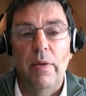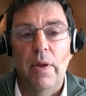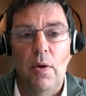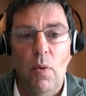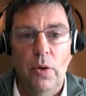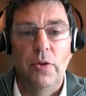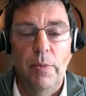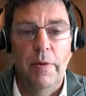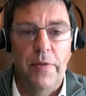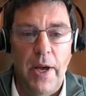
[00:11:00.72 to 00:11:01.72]
the
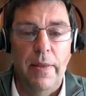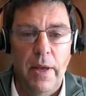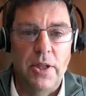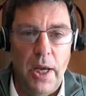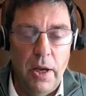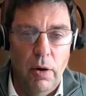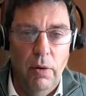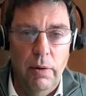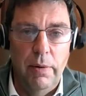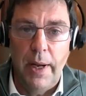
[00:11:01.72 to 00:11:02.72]
quantum of debt they take
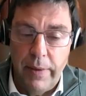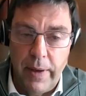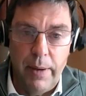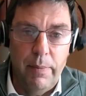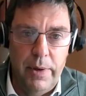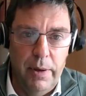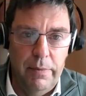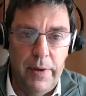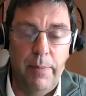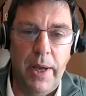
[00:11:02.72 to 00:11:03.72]
on. Now that
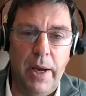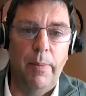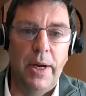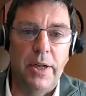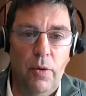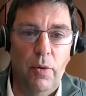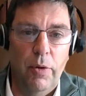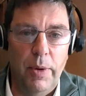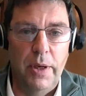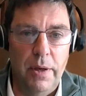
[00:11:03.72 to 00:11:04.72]
may come back to haunt
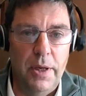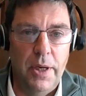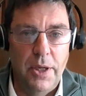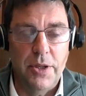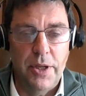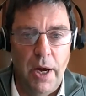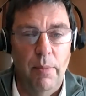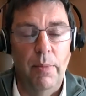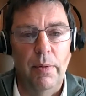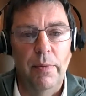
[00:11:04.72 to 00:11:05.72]
them in years to
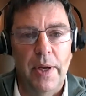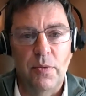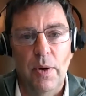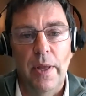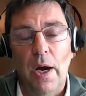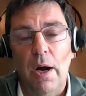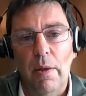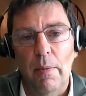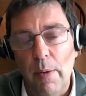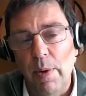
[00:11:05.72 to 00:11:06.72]
come, but that's where they are at
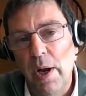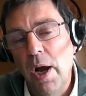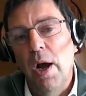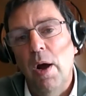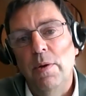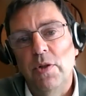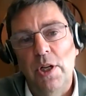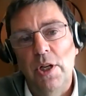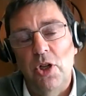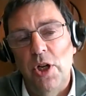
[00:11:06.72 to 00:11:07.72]
the moment. We've
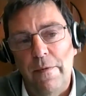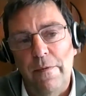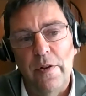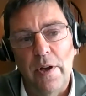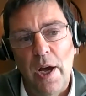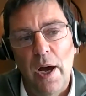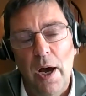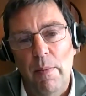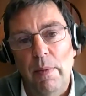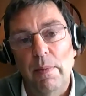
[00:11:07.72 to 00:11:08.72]
seen a shift
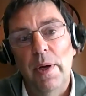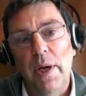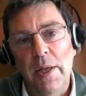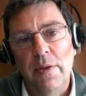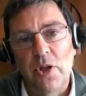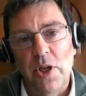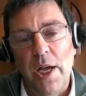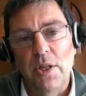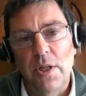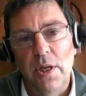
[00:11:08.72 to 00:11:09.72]
in the
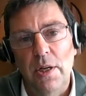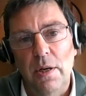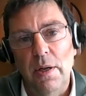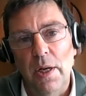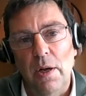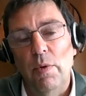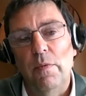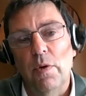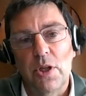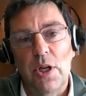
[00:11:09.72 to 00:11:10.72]
States. We've
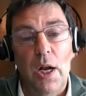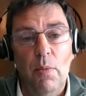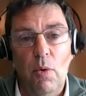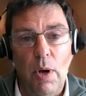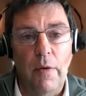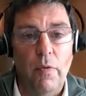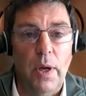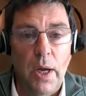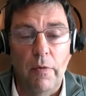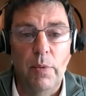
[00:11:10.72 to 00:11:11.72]
got a slightly more
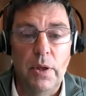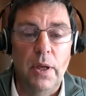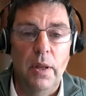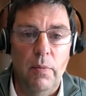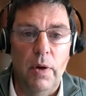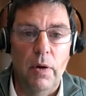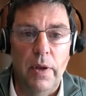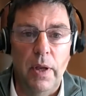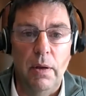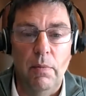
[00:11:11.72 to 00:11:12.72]
left-wing government in, and we've got
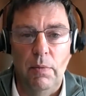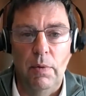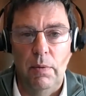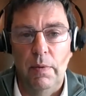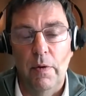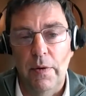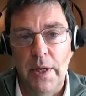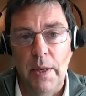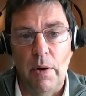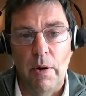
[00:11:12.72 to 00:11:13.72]
the
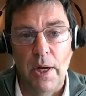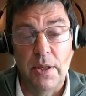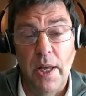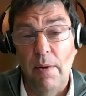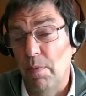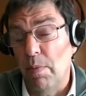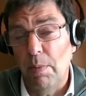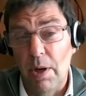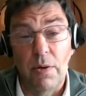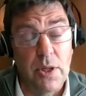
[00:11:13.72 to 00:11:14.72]
Democrats there. We've
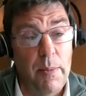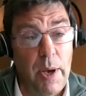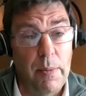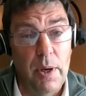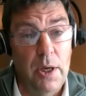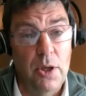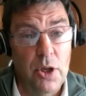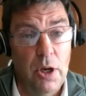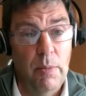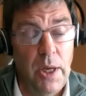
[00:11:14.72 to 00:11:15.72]
probably got the same happening in
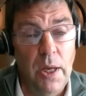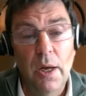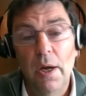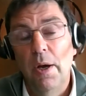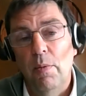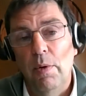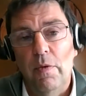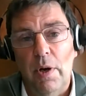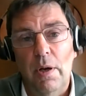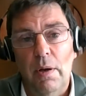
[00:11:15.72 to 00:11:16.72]
Germany. We've
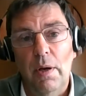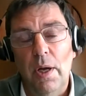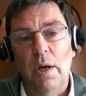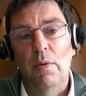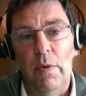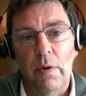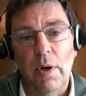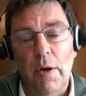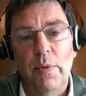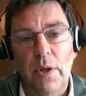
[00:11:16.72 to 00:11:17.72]
got a
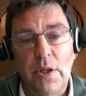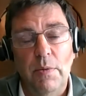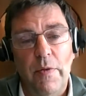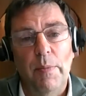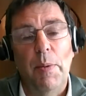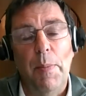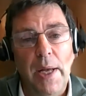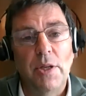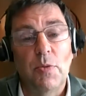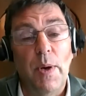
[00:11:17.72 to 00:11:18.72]
government that seems very
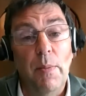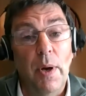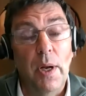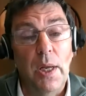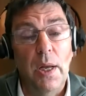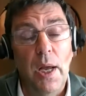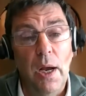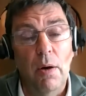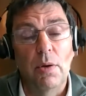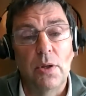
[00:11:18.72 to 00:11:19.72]
prepared to spend money
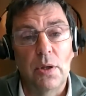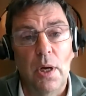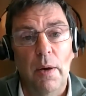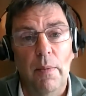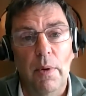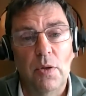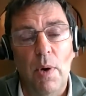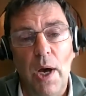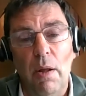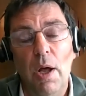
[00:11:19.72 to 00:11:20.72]
here as
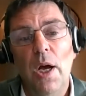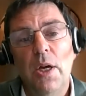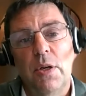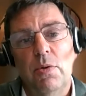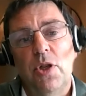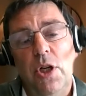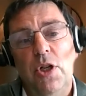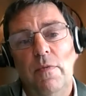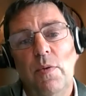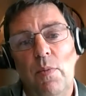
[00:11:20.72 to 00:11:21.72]
well. So we'll see a
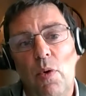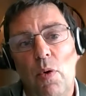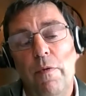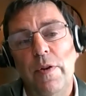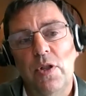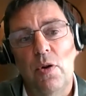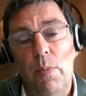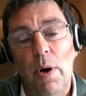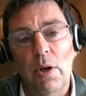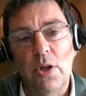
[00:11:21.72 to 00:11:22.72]
shift to more fiscal
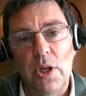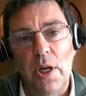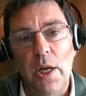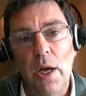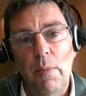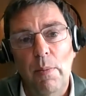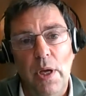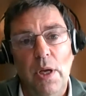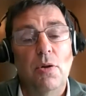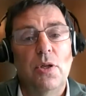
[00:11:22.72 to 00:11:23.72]
policy
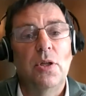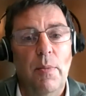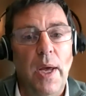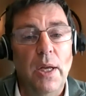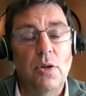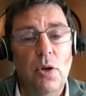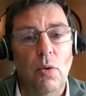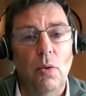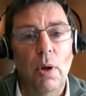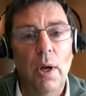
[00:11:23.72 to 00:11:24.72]
being used as the main
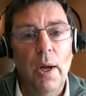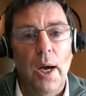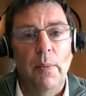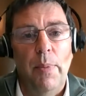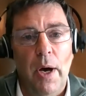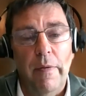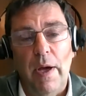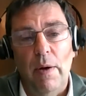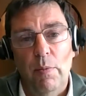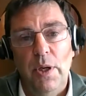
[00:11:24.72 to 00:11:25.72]
tool, and part of
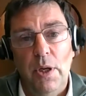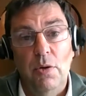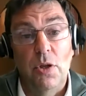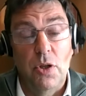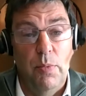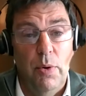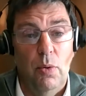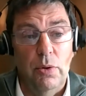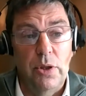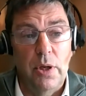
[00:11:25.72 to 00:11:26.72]
that will be used to
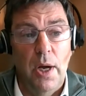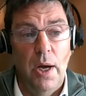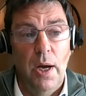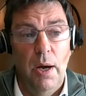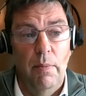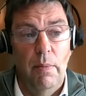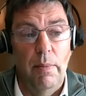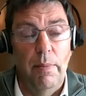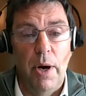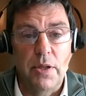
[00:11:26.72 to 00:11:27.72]
support
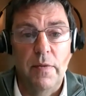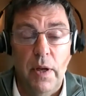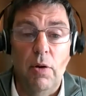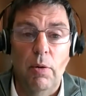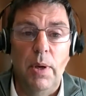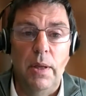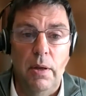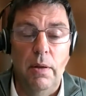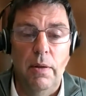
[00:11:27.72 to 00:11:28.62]
parts of the economy that